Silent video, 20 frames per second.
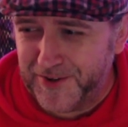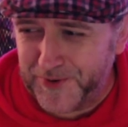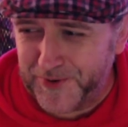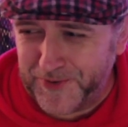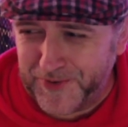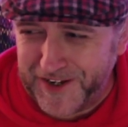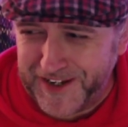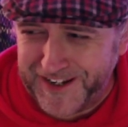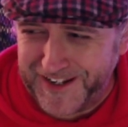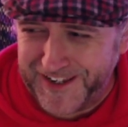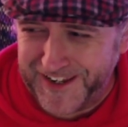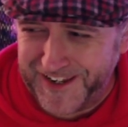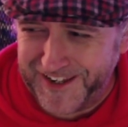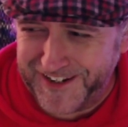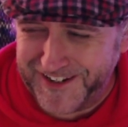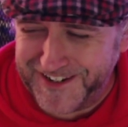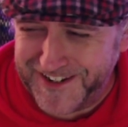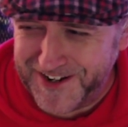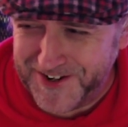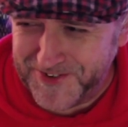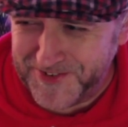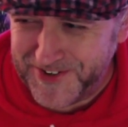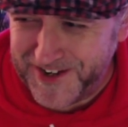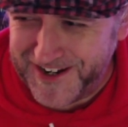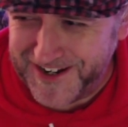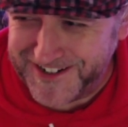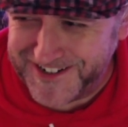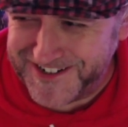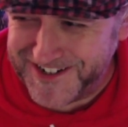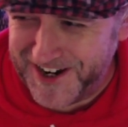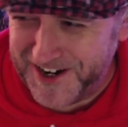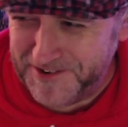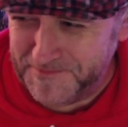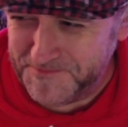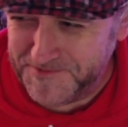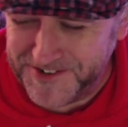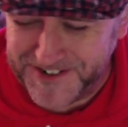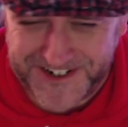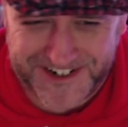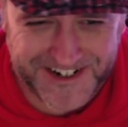Well, hello there,
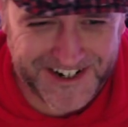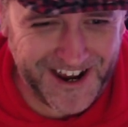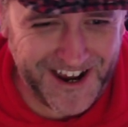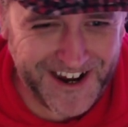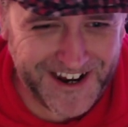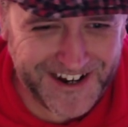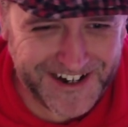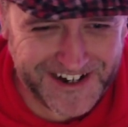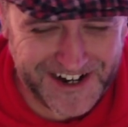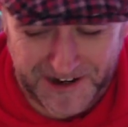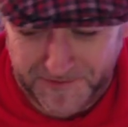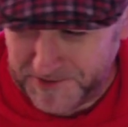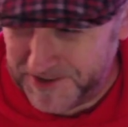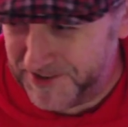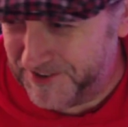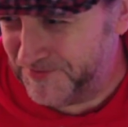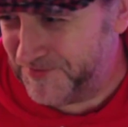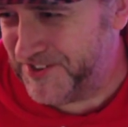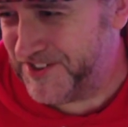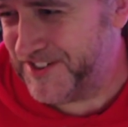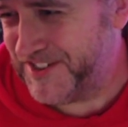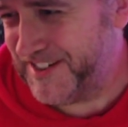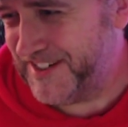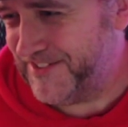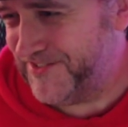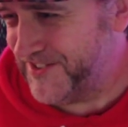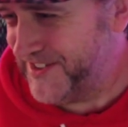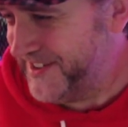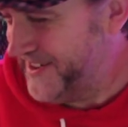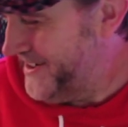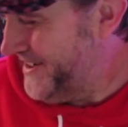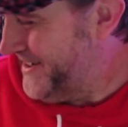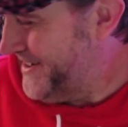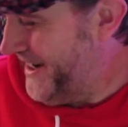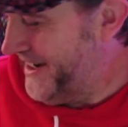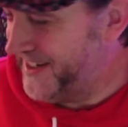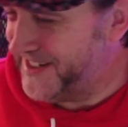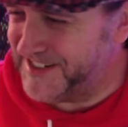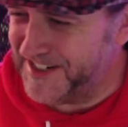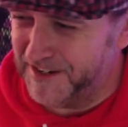chums. 'Tis I, Captain of the Steve. And
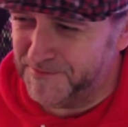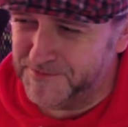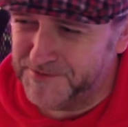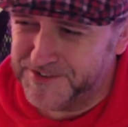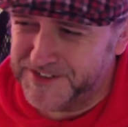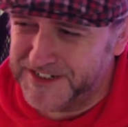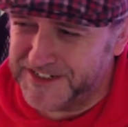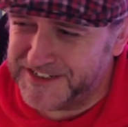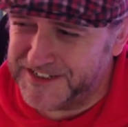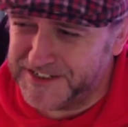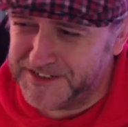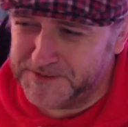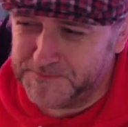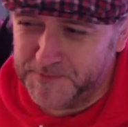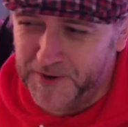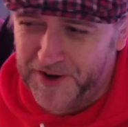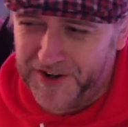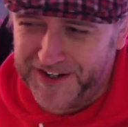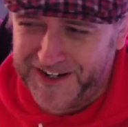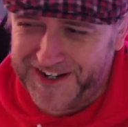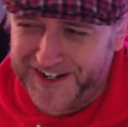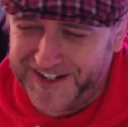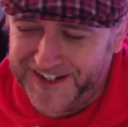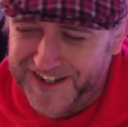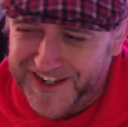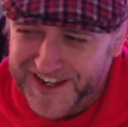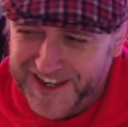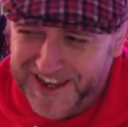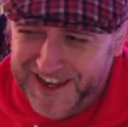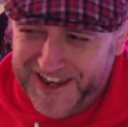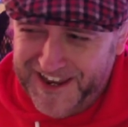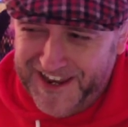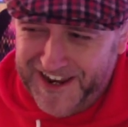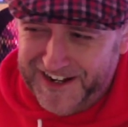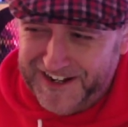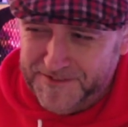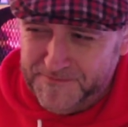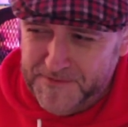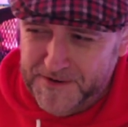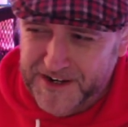today, chums, it's this morning,
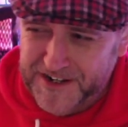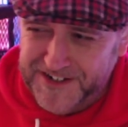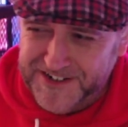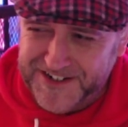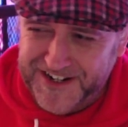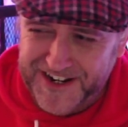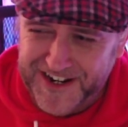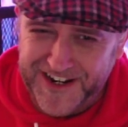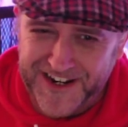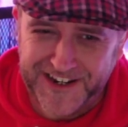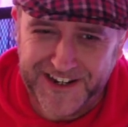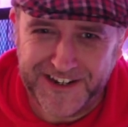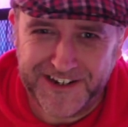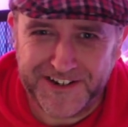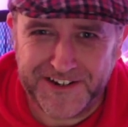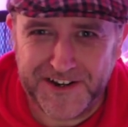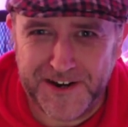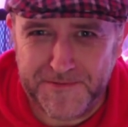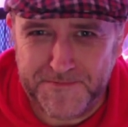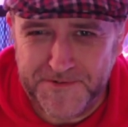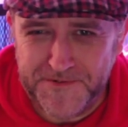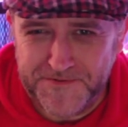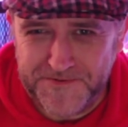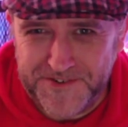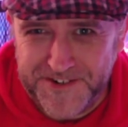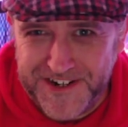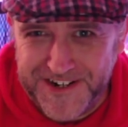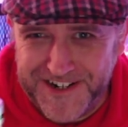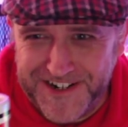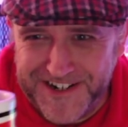and it means cup of tea